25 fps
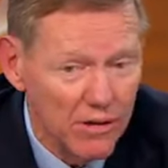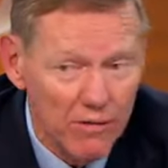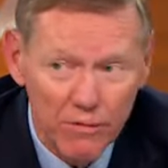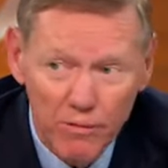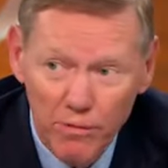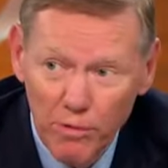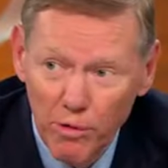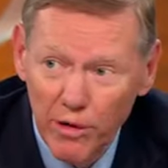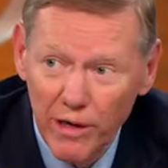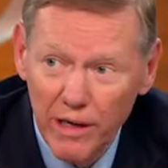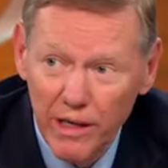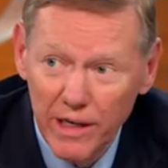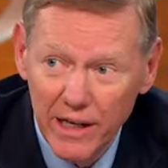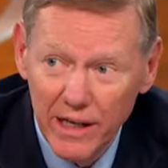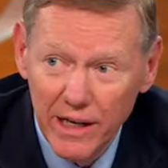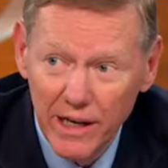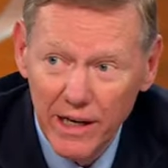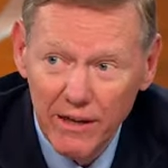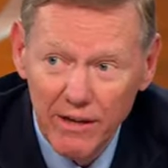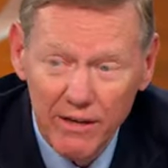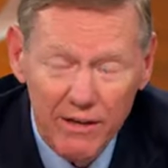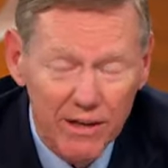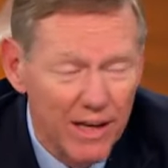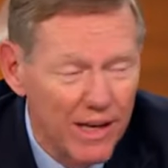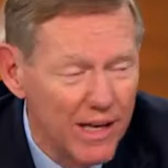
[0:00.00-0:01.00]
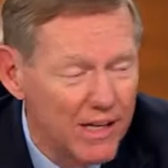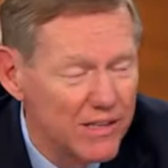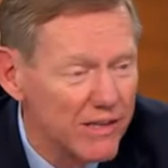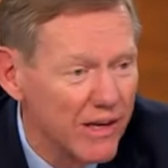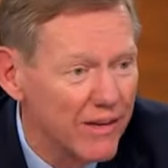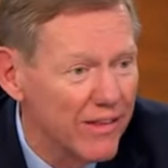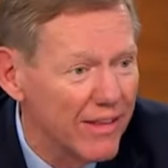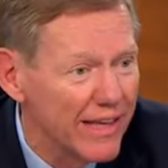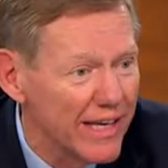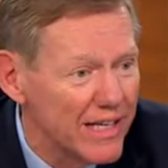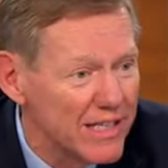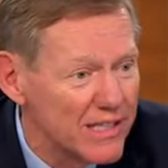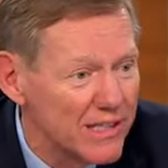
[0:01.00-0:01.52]
of working together. So I
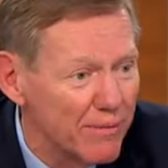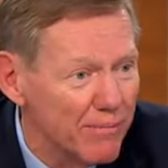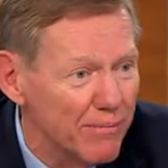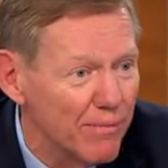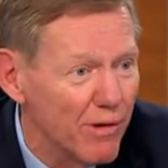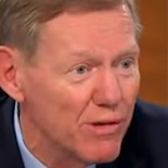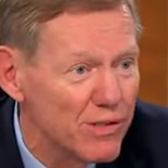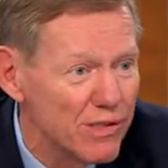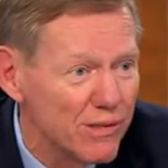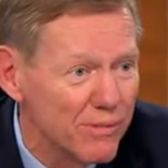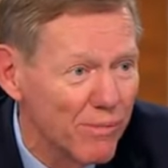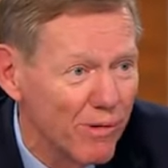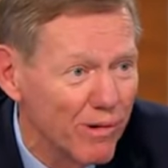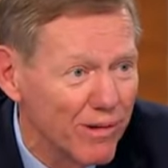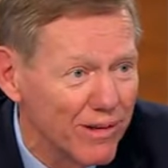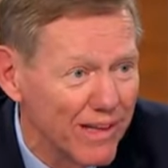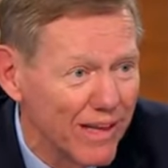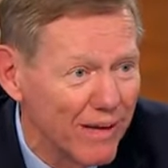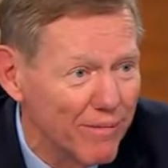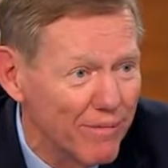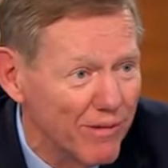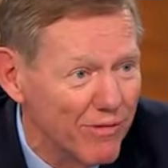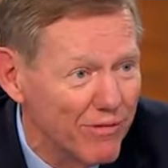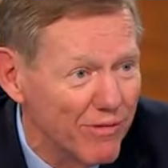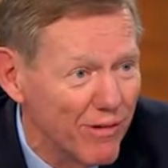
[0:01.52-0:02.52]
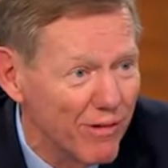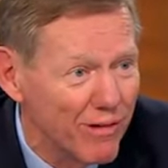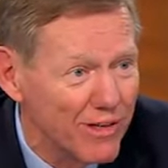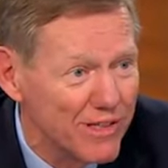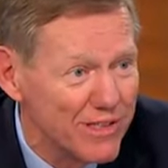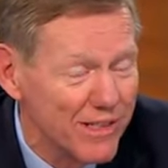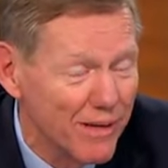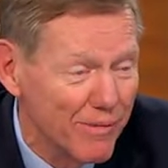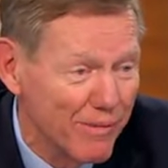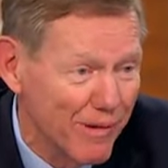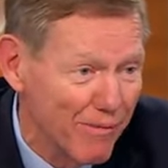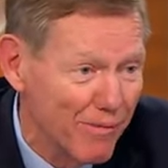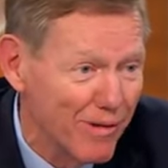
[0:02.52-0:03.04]
think that's the most important thing I've been focused
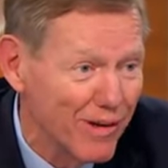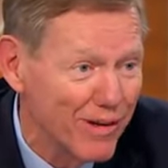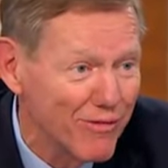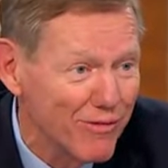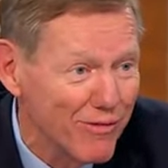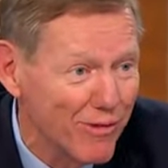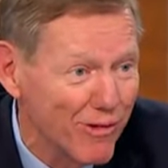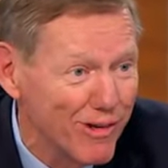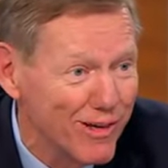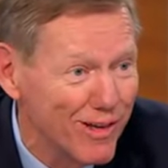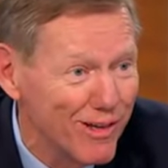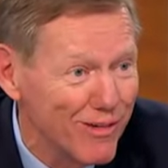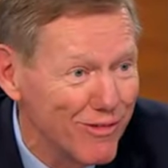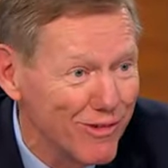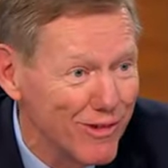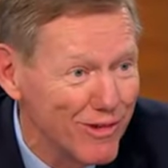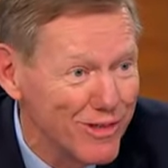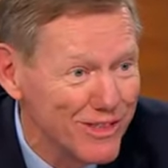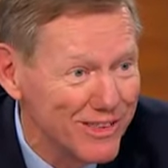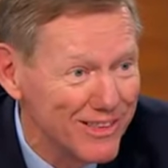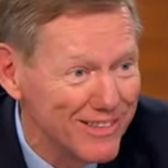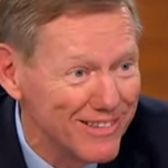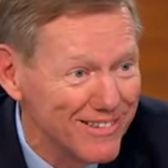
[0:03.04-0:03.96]
on. But I'm looking forward to the future.